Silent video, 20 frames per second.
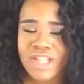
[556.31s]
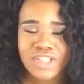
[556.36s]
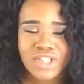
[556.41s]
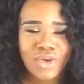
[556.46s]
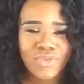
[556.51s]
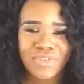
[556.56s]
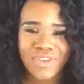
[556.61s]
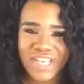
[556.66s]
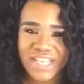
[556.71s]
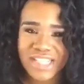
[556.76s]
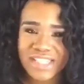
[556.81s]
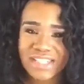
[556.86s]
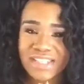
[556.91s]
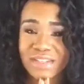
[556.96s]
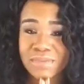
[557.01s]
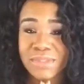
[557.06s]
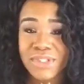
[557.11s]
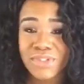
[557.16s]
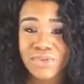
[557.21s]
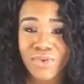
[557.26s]
Don't forget to
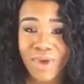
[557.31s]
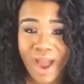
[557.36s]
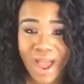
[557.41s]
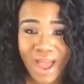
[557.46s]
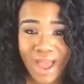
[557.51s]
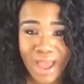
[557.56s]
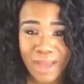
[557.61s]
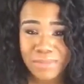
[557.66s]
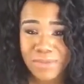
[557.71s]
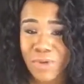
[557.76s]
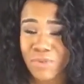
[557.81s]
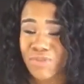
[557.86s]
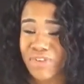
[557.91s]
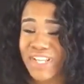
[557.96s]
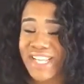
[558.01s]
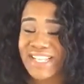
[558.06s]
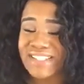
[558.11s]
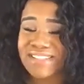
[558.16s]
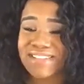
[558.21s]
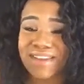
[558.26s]
subscribe. Don't
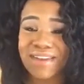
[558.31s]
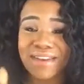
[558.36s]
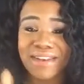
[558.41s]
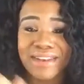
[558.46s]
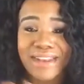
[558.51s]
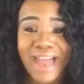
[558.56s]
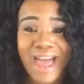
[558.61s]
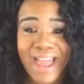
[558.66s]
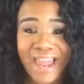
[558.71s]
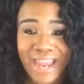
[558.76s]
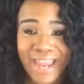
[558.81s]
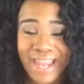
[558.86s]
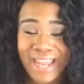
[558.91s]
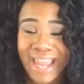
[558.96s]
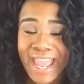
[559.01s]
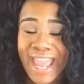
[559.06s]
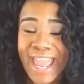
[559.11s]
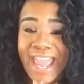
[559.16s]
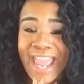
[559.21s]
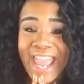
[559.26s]
forget to
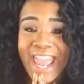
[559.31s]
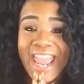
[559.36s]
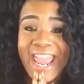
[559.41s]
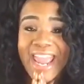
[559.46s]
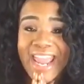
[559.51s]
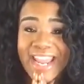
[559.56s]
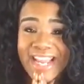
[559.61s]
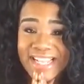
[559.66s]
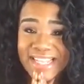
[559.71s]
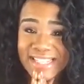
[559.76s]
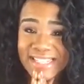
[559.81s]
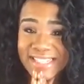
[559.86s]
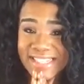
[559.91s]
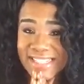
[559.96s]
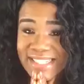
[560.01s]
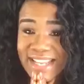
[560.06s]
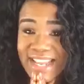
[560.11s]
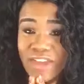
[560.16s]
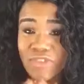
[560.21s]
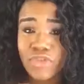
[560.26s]
like.
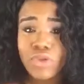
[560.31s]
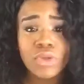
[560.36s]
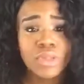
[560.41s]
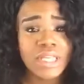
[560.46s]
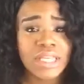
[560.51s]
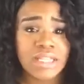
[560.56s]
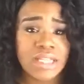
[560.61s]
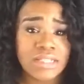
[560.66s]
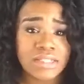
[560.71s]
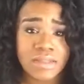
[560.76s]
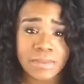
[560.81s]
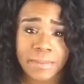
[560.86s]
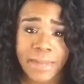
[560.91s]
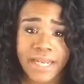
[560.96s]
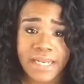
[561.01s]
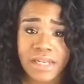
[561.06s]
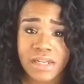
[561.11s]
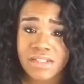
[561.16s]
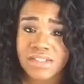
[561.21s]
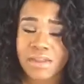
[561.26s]
And if you think that
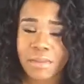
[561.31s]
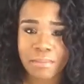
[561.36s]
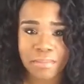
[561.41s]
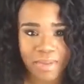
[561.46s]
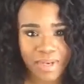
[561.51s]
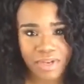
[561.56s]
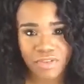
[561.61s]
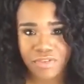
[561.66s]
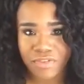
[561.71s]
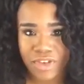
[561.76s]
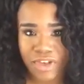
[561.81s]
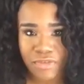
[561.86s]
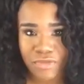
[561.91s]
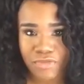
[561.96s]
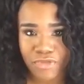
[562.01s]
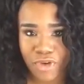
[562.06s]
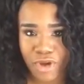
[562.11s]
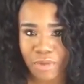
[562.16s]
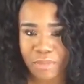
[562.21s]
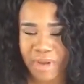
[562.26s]
somebody else would benefit
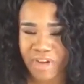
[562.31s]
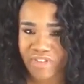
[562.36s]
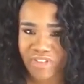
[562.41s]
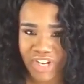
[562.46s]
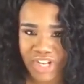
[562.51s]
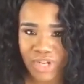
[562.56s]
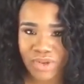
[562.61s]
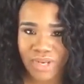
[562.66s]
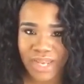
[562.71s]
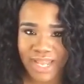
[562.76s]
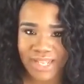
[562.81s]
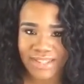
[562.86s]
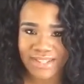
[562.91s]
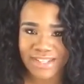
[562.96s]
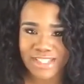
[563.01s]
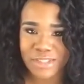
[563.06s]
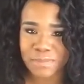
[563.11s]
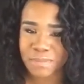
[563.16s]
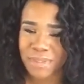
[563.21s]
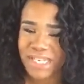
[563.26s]
from a video like
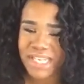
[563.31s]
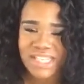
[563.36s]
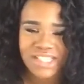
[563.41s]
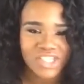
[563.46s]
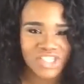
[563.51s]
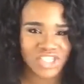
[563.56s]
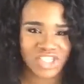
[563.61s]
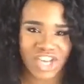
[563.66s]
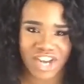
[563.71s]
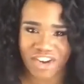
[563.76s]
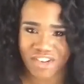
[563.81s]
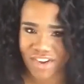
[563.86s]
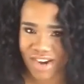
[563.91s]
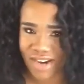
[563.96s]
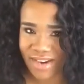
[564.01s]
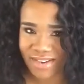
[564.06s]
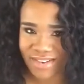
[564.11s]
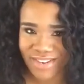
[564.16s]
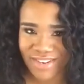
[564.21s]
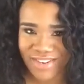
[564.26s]
this, please share
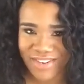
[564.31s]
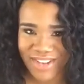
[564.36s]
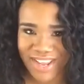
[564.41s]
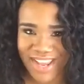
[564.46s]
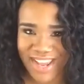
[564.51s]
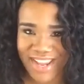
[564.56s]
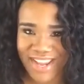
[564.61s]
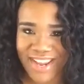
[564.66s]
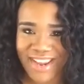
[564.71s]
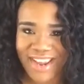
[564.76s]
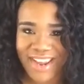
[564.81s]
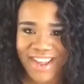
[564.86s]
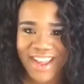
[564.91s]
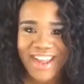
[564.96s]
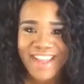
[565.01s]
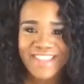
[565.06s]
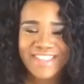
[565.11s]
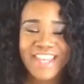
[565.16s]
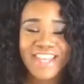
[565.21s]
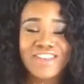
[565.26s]
it, okay?
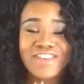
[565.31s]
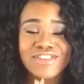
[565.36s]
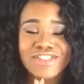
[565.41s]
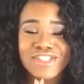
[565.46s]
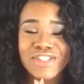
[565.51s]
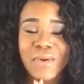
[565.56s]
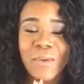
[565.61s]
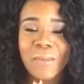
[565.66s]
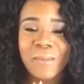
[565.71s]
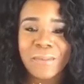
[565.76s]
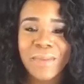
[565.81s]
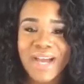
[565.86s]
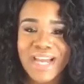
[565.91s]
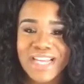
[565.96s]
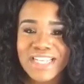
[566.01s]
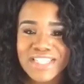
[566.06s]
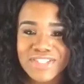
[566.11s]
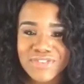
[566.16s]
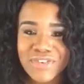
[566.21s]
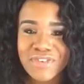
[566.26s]
Thank you so
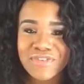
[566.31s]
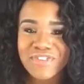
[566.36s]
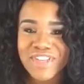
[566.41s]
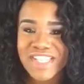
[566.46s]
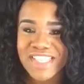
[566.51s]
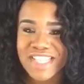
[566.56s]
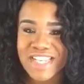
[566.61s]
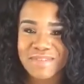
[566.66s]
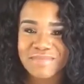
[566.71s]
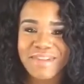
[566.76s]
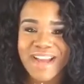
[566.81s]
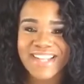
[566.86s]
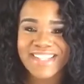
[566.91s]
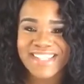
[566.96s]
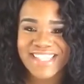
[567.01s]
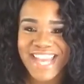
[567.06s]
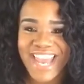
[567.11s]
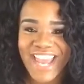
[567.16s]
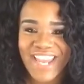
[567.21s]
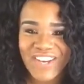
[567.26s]
much for visiting my
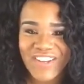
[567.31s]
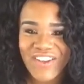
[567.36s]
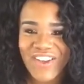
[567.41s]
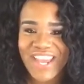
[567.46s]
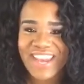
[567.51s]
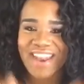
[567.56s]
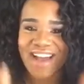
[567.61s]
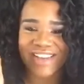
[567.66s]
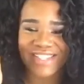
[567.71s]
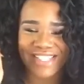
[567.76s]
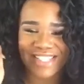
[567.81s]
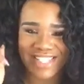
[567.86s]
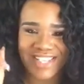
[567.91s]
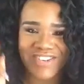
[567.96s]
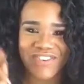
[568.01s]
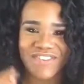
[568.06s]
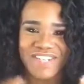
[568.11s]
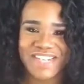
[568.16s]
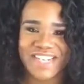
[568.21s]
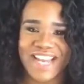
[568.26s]
channel, and I'll see
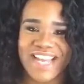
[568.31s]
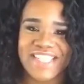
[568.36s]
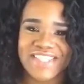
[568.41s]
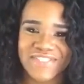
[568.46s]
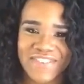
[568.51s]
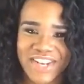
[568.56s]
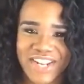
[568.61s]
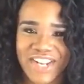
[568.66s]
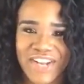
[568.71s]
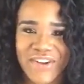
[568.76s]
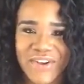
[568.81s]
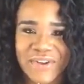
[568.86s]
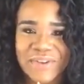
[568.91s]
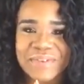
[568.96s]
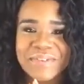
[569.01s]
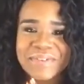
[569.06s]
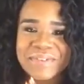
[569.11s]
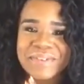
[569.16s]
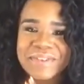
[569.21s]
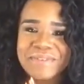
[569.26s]
you in the next video.
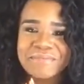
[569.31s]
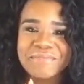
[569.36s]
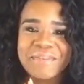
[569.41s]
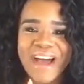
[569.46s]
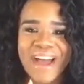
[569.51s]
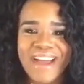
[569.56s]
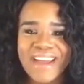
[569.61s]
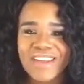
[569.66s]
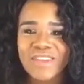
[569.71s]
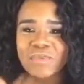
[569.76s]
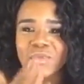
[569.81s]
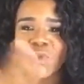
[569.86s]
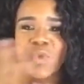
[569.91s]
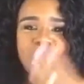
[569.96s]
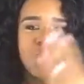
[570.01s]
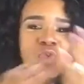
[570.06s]
Bye.